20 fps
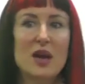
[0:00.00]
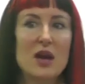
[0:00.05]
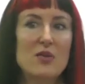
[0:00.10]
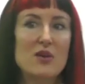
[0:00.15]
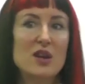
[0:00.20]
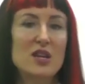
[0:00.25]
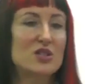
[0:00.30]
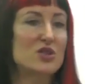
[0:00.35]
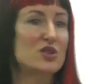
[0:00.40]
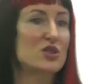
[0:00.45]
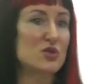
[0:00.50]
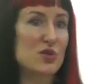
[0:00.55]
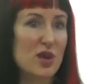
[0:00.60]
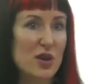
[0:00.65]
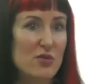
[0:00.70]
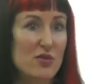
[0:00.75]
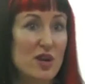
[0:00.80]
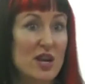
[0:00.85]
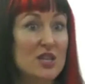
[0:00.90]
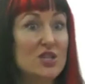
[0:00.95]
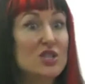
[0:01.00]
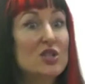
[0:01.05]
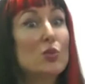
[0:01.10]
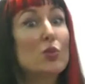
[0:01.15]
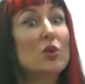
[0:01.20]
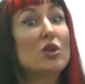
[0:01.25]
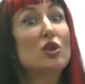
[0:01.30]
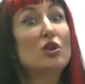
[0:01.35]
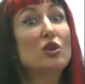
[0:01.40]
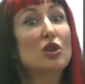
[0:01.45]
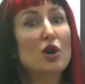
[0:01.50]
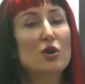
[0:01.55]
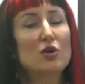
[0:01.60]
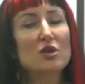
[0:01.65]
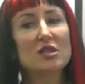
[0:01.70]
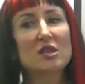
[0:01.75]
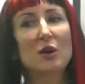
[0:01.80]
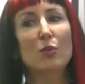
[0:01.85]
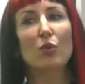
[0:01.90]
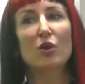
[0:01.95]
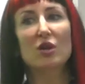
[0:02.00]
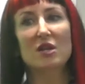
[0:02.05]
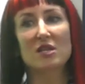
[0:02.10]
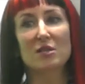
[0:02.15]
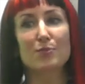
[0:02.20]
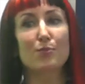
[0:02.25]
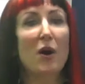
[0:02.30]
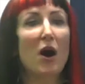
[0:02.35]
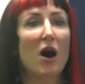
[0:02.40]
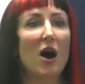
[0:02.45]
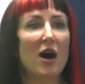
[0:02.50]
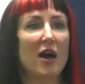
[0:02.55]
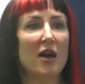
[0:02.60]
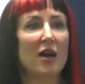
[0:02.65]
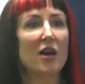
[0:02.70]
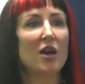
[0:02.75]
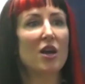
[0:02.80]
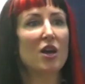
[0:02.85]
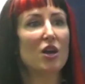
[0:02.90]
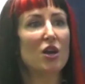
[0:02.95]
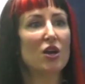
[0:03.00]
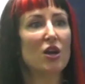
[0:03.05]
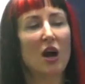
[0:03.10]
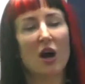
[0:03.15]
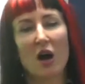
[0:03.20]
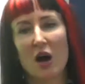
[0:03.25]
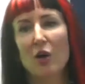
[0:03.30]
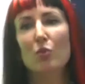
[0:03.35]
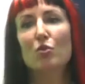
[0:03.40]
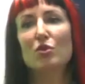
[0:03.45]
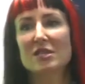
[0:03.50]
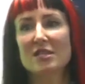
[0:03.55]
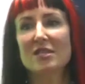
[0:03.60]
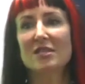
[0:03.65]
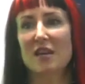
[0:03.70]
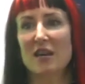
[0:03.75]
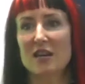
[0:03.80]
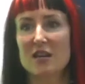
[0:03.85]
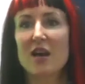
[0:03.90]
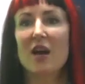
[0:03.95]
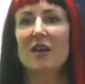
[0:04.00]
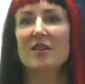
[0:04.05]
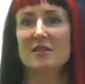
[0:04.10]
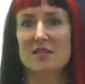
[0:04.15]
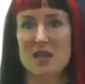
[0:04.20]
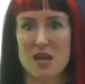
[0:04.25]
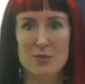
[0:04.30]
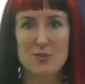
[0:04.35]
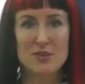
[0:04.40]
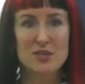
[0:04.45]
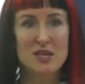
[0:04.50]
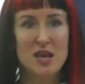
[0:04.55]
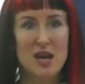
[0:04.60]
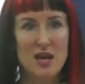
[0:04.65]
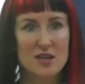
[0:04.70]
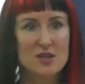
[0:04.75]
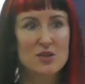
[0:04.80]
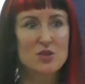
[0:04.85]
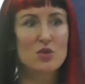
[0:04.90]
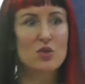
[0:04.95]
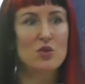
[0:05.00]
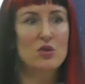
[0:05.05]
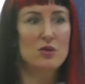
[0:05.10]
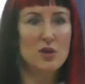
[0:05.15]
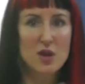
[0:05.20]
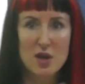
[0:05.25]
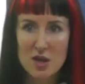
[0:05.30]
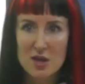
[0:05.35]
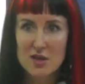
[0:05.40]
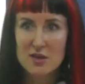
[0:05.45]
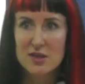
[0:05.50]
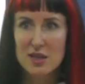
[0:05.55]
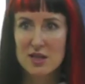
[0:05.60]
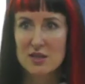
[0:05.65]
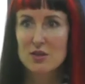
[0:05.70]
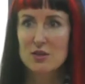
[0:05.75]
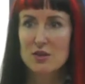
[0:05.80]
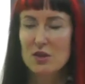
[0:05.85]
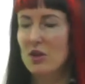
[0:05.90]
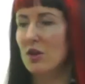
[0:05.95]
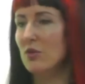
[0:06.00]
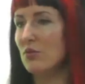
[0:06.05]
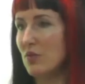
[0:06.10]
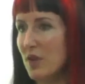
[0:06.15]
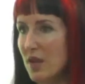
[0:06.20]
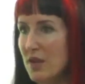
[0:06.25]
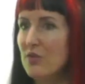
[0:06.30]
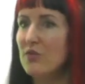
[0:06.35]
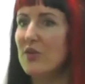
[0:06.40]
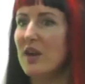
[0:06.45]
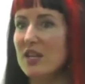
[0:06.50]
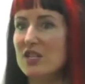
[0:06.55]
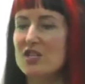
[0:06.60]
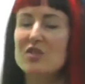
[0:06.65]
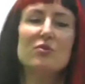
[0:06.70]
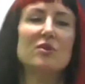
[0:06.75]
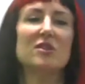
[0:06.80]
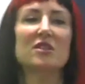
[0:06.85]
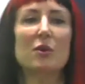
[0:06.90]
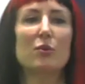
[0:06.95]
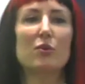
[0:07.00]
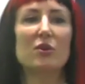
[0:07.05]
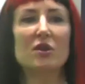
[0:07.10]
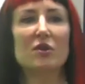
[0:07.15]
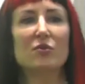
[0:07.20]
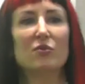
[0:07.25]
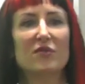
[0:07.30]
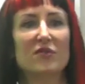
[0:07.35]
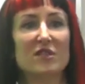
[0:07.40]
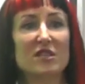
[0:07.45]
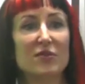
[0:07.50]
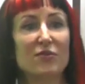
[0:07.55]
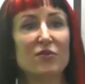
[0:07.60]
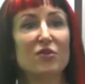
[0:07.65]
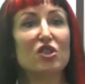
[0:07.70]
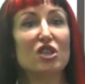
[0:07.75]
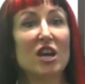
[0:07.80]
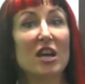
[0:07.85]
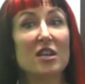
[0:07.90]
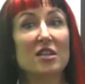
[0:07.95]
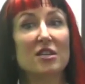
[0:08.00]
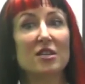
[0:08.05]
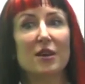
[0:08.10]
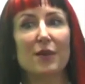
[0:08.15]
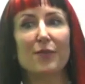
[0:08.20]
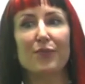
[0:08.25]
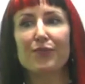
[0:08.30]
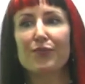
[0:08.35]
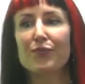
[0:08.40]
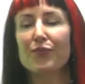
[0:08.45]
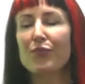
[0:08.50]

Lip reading: gay relationship, straight relationship, when you know someone is bi, I would say same sex or sex, you know, in a relationship with someone with a different gender.